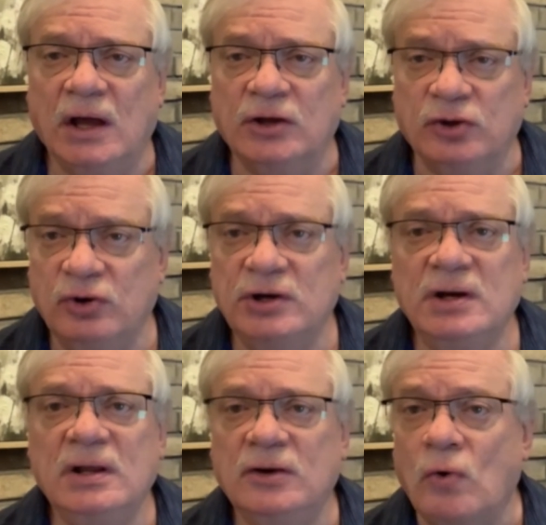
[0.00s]

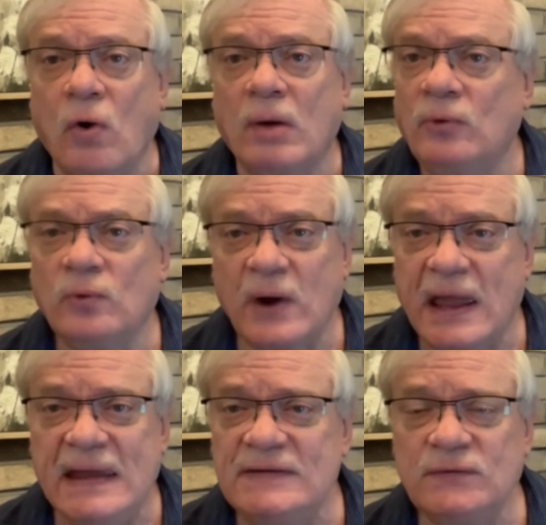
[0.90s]
good normal
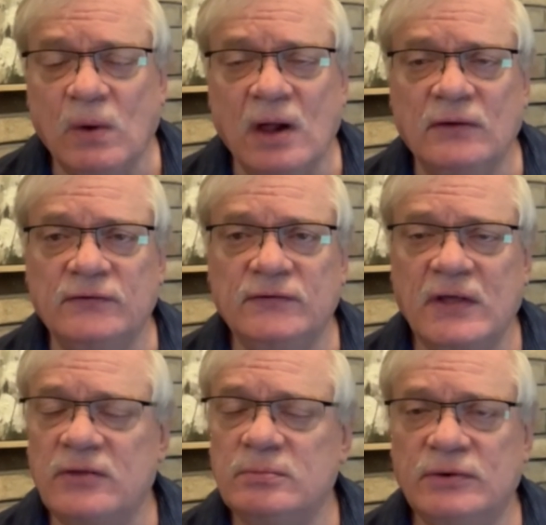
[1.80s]
rains, while
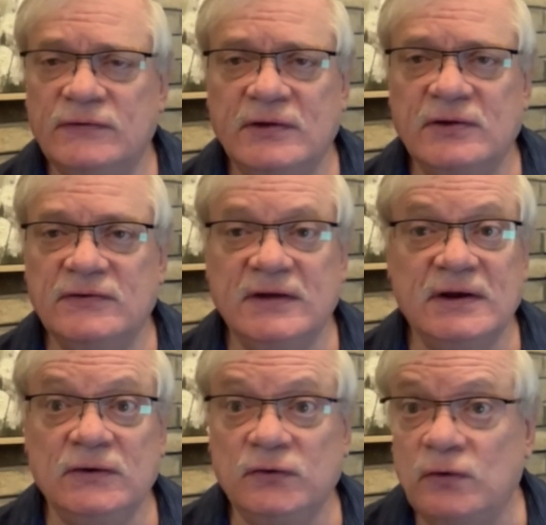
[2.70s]
Southern Brazil is
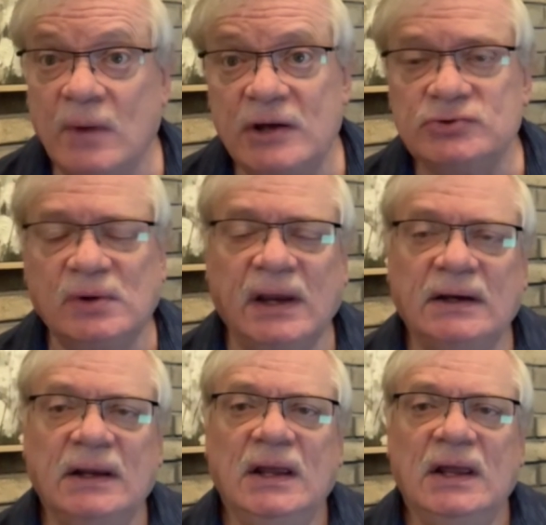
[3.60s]
getting too much rain.
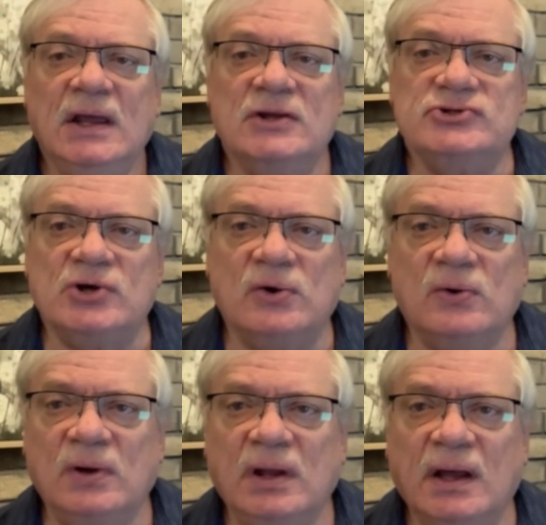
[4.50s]

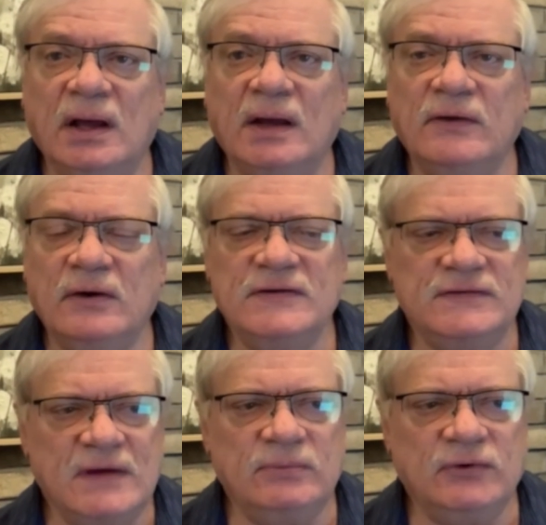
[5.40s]
So there is
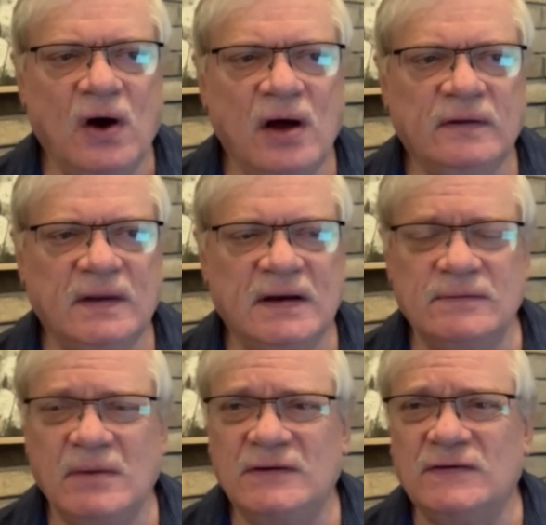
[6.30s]
some talk that as
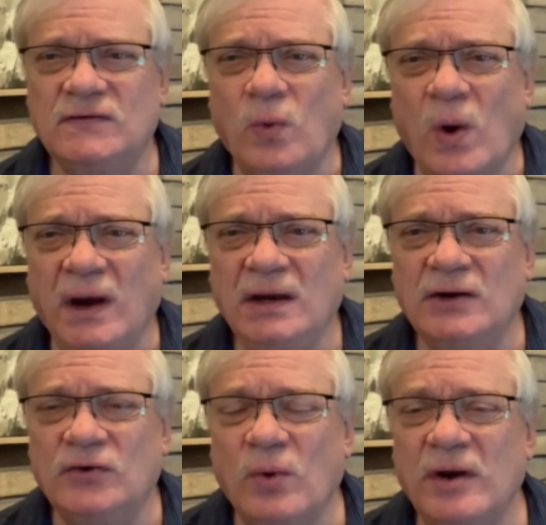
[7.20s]
much as 20 to
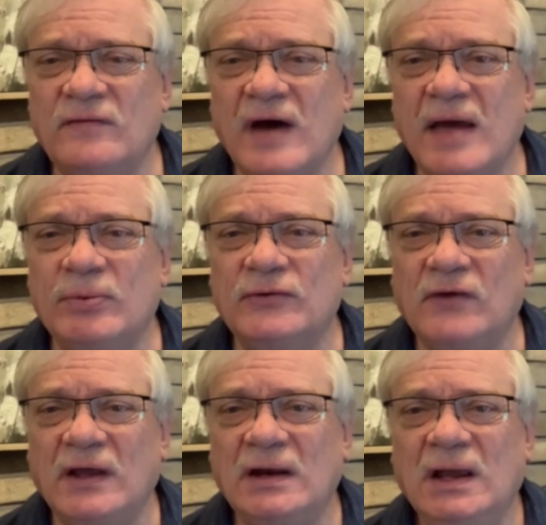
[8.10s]
25%